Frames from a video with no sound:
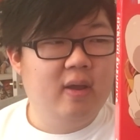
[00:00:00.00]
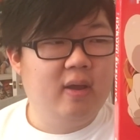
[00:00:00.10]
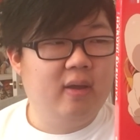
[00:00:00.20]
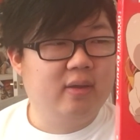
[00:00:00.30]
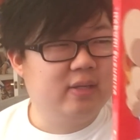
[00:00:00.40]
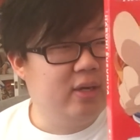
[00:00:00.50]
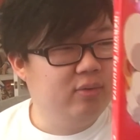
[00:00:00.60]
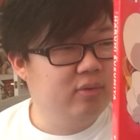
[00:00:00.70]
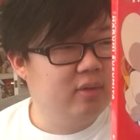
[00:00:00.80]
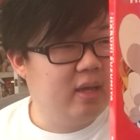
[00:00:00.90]
Because uh, I
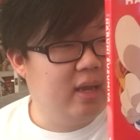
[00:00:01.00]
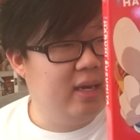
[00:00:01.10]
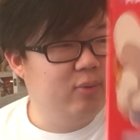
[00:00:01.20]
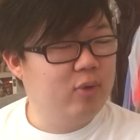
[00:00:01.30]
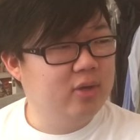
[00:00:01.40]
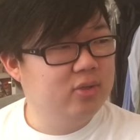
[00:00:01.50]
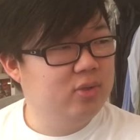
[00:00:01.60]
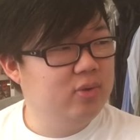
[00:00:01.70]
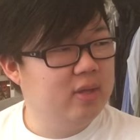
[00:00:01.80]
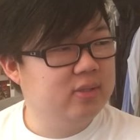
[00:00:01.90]
don't, I didn't watch the
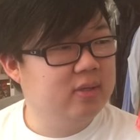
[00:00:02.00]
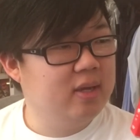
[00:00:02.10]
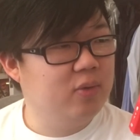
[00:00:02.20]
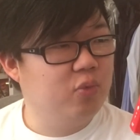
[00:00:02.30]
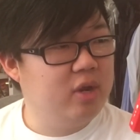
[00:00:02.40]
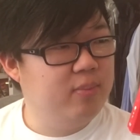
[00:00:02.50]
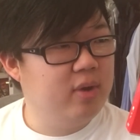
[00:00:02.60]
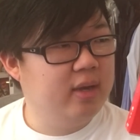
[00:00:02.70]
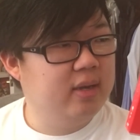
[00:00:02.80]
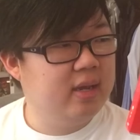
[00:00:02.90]
2009
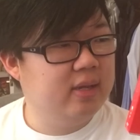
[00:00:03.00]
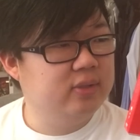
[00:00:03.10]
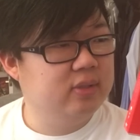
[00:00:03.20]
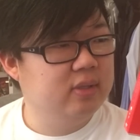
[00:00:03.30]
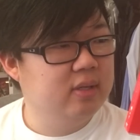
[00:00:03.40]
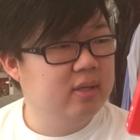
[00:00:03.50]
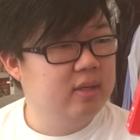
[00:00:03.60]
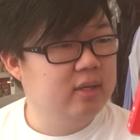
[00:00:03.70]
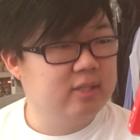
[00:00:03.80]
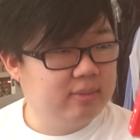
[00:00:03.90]
rebroadcast,
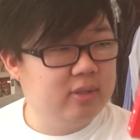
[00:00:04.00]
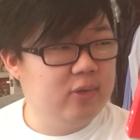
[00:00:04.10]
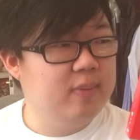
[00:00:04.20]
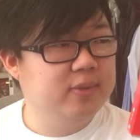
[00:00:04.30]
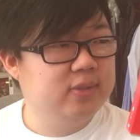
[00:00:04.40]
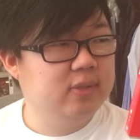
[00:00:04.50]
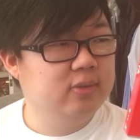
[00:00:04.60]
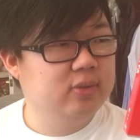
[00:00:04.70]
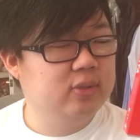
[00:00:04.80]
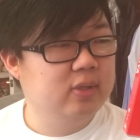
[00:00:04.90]
except the new
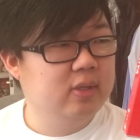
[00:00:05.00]
episodes.